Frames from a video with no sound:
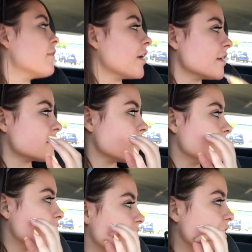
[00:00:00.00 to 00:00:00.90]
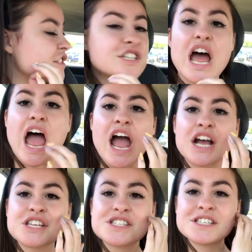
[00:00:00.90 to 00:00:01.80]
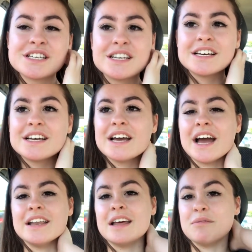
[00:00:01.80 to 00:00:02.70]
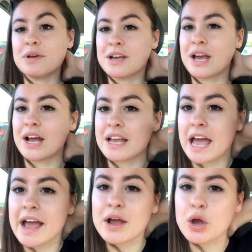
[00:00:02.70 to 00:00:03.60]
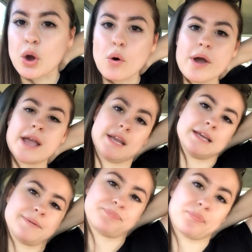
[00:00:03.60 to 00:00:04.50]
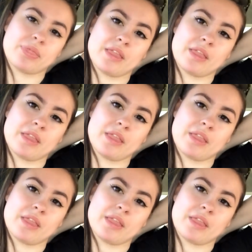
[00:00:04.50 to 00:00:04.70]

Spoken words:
of Asda with the snacks, and then we can get going.